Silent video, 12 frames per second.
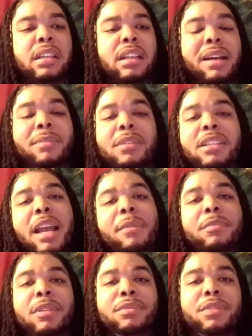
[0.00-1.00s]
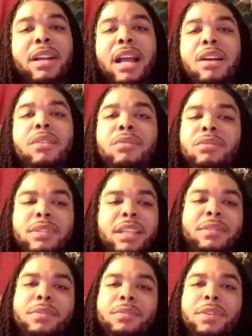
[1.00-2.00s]
I'm the type of motherfucker, I don't
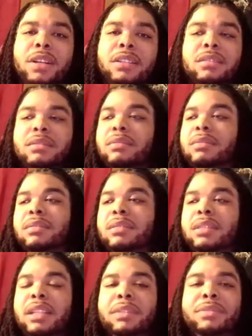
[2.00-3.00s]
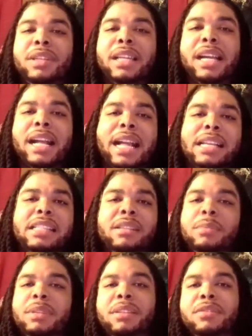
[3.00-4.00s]
give a fuck if a nigga got
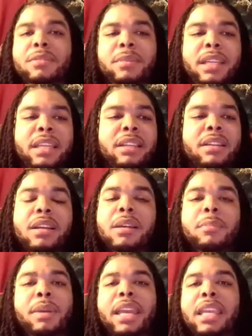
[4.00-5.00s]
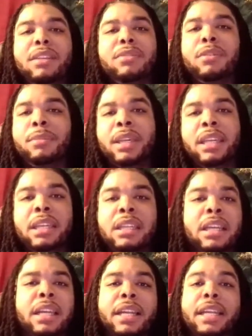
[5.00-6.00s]
sympathy for me, pity for me,
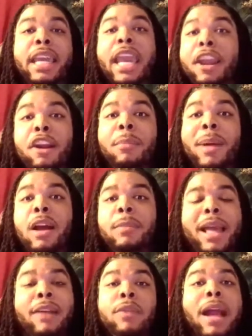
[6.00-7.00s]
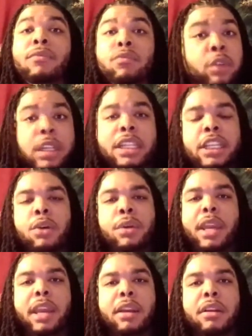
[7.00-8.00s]
care about me. I really don't
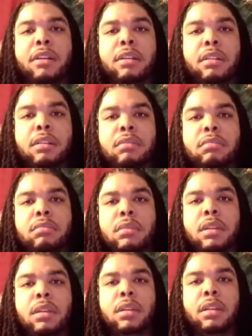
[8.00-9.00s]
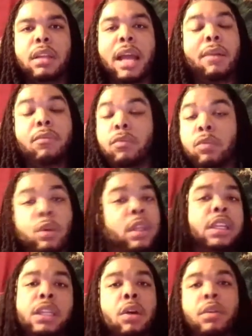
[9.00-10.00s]
care. I
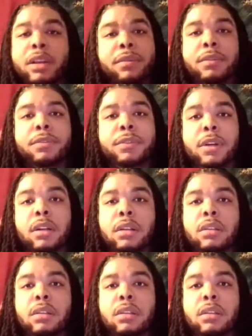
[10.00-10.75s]
really don't give a fuck.